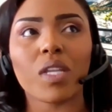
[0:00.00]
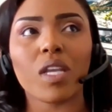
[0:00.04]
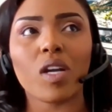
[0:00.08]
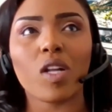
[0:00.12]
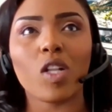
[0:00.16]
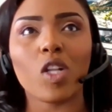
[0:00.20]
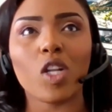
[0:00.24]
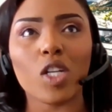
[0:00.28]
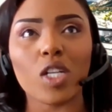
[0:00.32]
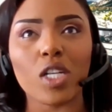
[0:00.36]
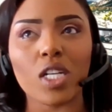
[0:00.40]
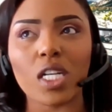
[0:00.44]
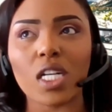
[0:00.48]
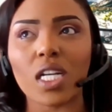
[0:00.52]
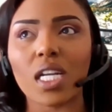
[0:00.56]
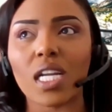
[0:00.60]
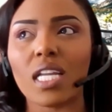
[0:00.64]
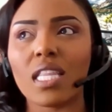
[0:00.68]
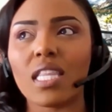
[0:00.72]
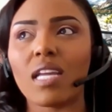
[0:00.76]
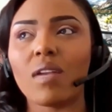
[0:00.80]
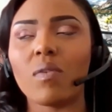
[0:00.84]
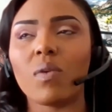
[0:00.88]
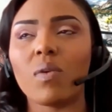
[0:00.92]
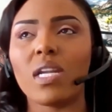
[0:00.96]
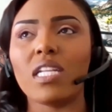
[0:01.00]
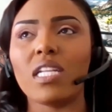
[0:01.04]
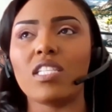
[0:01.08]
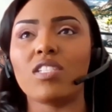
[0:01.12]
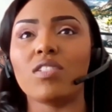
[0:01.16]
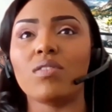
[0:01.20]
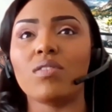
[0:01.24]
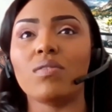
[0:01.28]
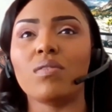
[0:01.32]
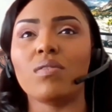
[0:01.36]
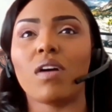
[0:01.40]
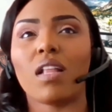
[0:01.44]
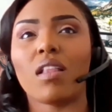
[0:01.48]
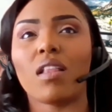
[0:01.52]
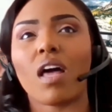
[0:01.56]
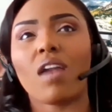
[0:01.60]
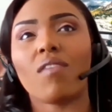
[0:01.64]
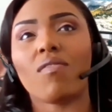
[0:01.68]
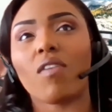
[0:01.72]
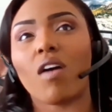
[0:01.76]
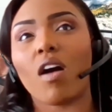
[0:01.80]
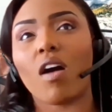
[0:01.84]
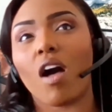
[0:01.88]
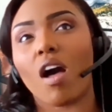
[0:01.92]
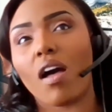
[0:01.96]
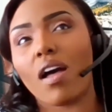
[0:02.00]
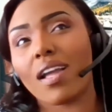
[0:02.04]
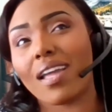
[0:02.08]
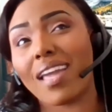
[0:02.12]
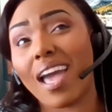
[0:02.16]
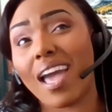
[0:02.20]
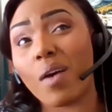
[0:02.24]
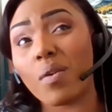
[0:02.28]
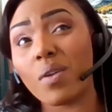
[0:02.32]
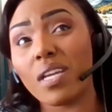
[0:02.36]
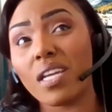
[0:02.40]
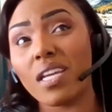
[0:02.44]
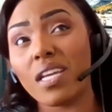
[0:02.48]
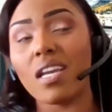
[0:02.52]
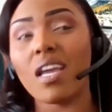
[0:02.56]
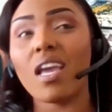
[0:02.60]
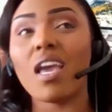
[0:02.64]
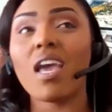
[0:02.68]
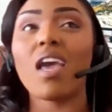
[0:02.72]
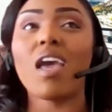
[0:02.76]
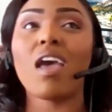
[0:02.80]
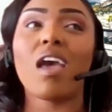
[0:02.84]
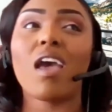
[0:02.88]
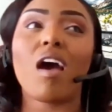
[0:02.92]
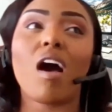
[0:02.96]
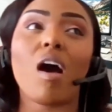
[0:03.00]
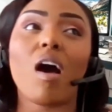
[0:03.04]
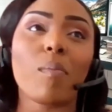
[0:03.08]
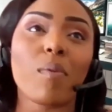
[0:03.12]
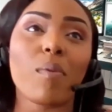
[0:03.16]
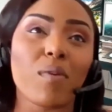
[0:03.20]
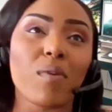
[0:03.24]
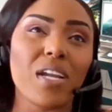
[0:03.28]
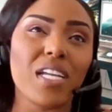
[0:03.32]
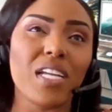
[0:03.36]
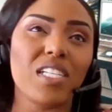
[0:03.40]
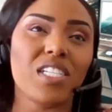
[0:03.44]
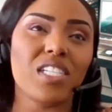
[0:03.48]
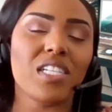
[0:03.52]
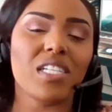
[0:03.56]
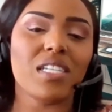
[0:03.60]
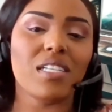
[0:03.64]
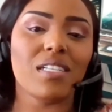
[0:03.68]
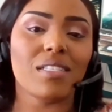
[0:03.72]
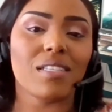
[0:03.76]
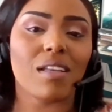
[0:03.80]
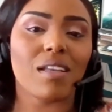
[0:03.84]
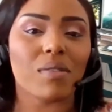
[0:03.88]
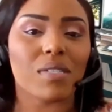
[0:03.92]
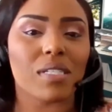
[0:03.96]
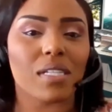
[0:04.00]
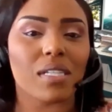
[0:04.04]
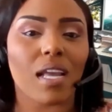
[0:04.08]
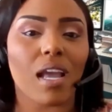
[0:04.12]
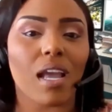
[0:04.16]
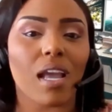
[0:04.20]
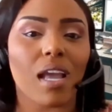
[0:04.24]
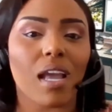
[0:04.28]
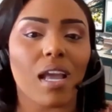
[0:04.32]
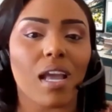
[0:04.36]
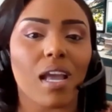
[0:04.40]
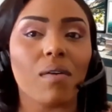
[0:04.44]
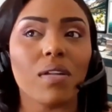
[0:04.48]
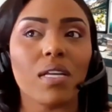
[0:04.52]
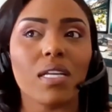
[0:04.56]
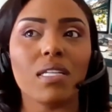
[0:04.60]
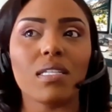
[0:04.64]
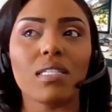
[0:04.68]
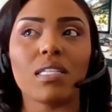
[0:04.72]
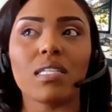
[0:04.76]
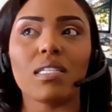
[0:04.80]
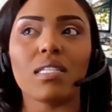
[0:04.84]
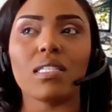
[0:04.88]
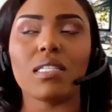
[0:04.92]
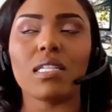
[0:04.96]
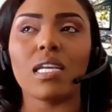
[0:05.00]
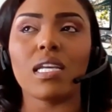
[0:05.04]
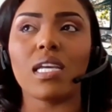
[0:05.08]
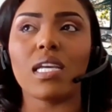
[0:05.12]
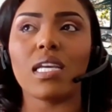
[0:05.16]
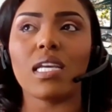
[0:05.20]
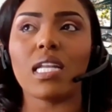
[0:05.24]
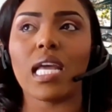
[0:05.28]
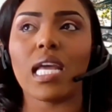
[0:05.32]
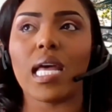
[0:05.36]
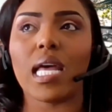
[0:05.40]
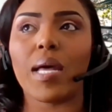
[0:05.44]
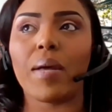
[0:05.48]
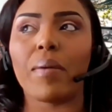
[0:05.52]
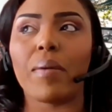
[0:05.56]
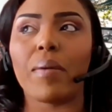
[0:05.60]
clerk, and then went into a lot of accounting operations. I was an accounting assistant.